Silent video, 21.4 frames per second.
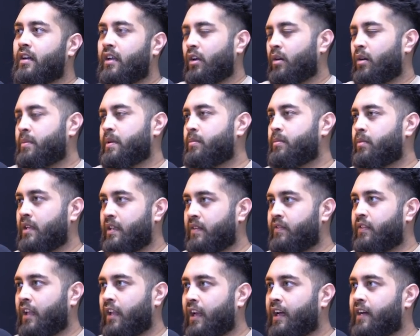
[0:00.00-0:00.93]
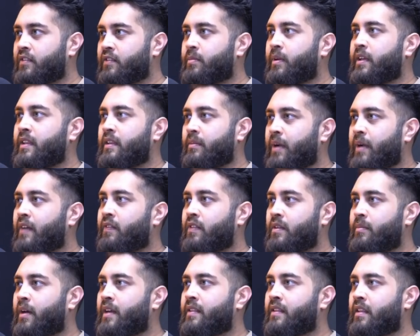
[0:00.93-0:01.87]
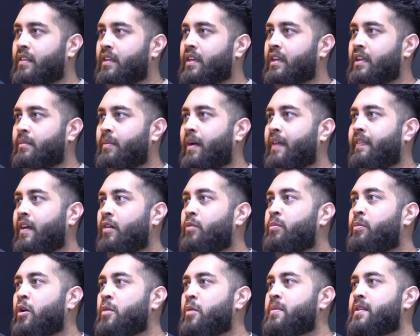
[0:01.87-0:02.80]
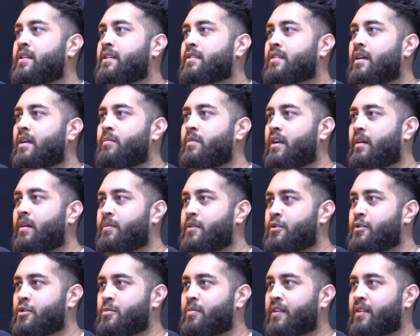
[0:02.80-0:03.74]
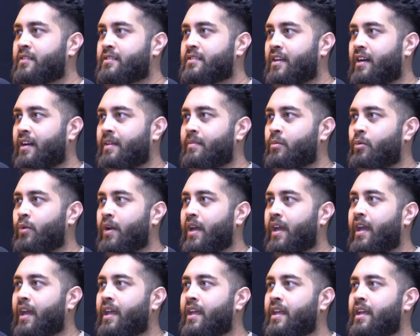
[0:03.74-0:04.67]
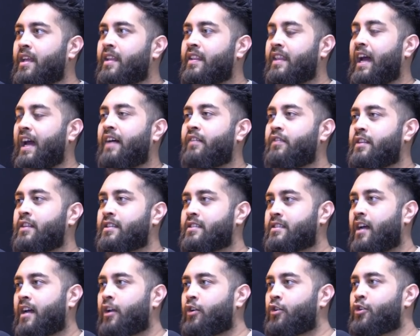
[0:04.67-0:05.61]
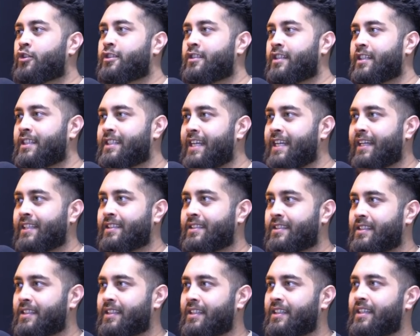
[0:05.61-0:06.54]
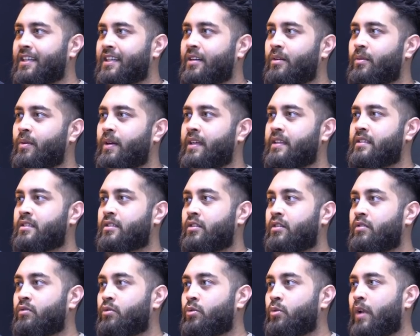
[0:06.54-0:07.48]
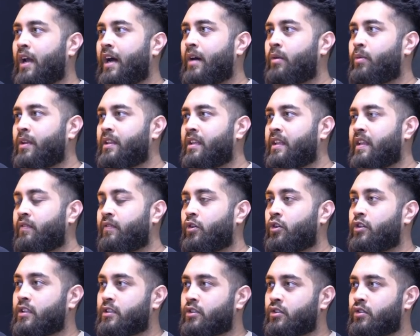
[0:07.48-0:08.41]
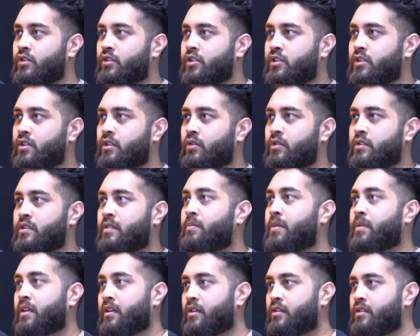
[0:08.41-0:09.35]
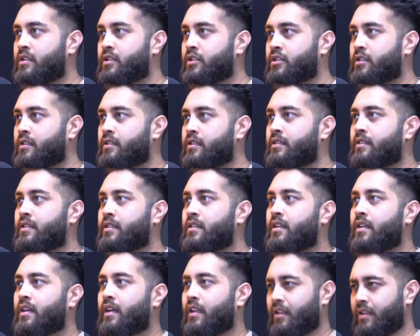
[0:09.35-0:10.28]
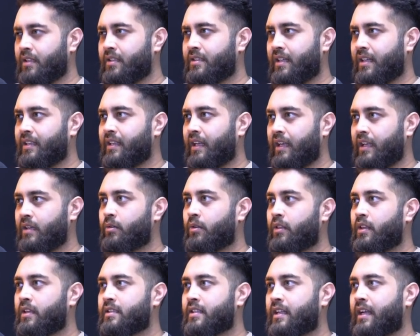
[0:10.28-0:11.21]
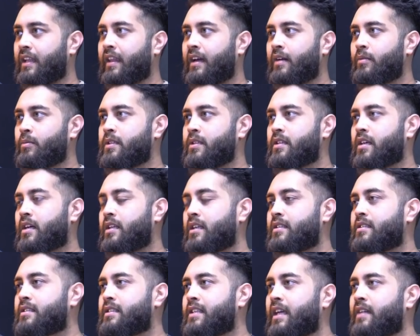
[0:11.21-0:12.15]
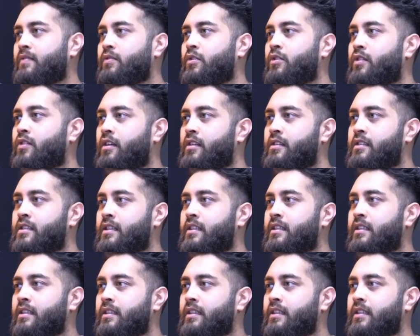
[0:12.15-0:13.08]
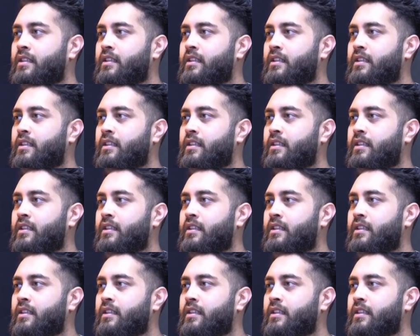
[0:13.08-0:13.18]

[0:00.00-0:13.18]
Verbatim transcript: a lot of people live their lives, but in the back of their mind, they're thinking about that appointment that's coming up in 2 months' time, where they're having this diagnostic test, where it's going to rule out whether they've got this condition or it's a bigger condition, and things like that. Little things like that we kind of take for granted.